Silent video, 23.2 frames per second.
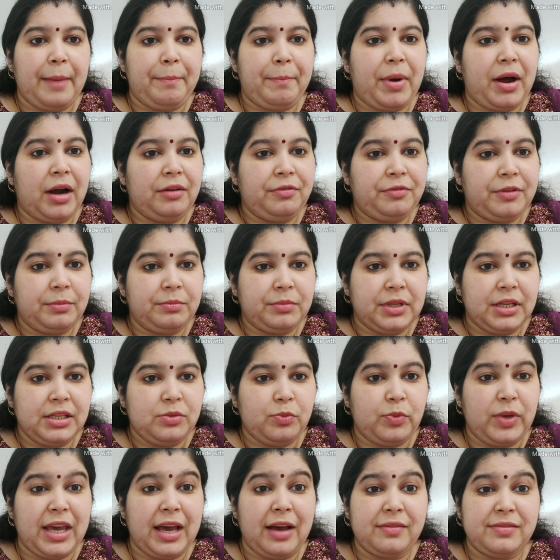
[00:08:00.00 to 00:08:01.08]
Apart from this,
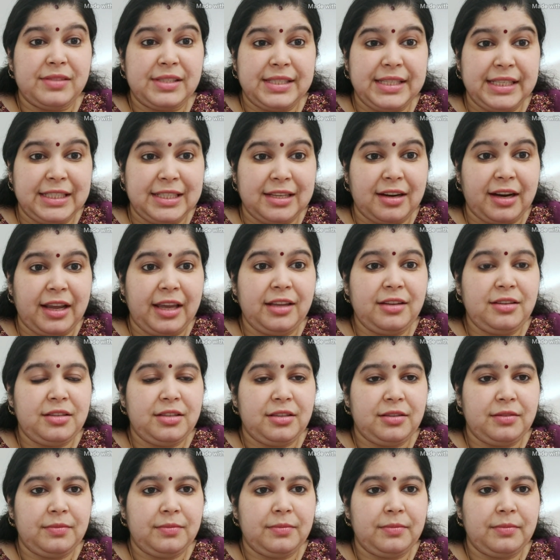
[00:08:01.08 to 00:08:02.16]
we have siderite.